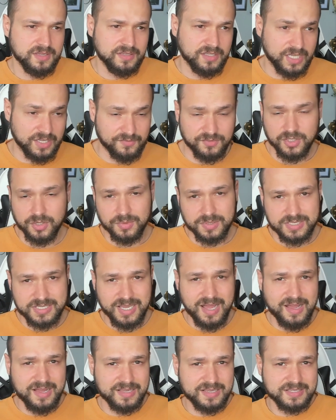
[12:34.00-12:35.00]
even though it
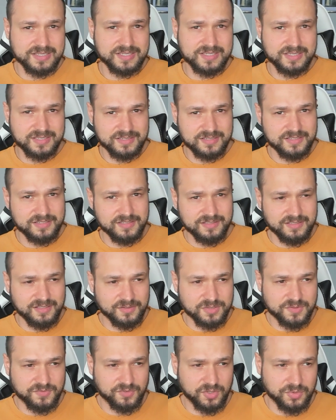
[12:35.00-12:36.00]
does,
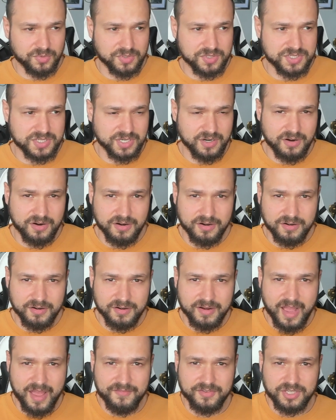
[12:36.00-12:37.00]
those viewers
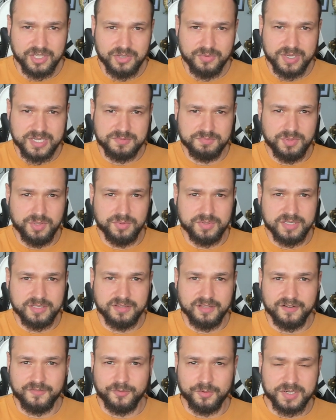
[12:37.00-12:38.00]
are having you as muted,
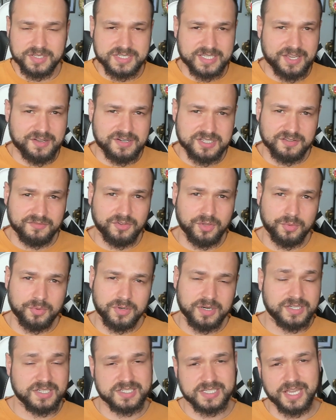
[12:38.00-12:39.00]
therefore it doesn't count as a viewer
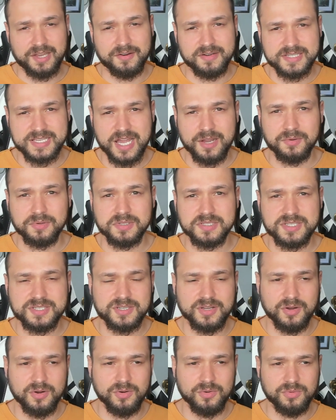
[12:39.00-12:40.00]
and doesn't count as hours.
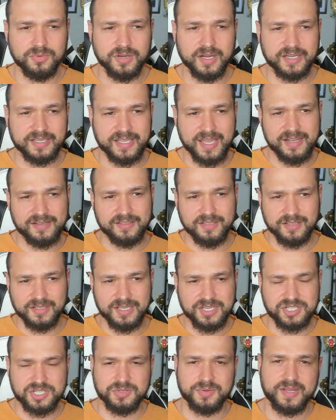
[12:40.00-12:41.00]
So again, the
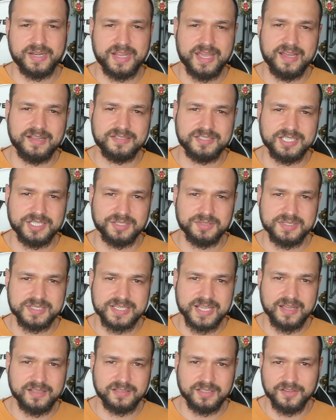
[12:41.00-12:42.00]
issue at hand here is
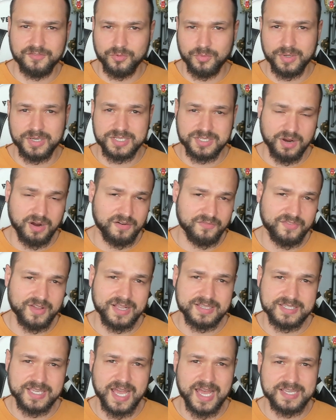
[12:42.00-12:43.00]
that giveaways are
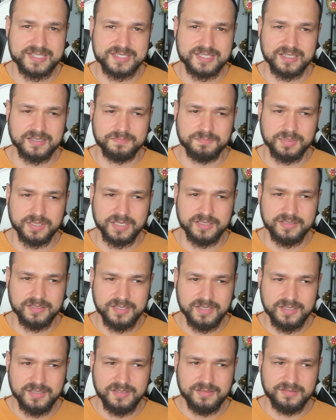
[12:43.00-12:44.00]
fantastic, but
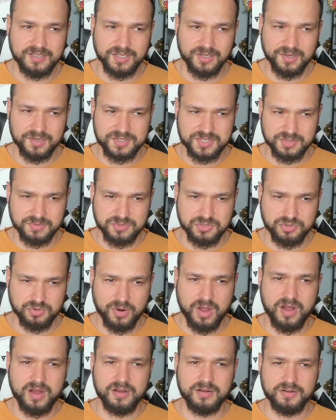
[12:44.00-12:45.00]
they also
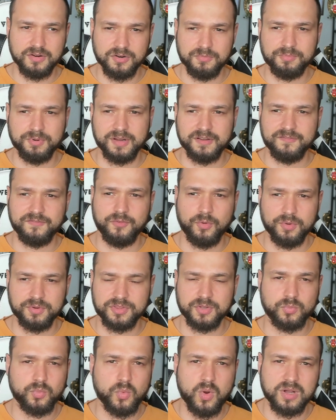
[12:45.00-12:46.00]
draw or bring forth
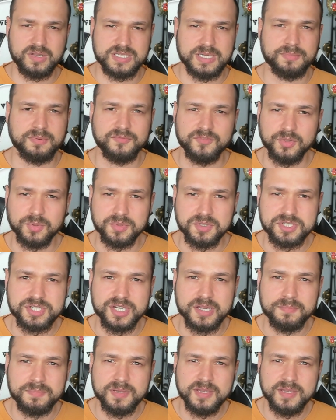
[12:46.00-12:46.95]
the wrong type of viewership.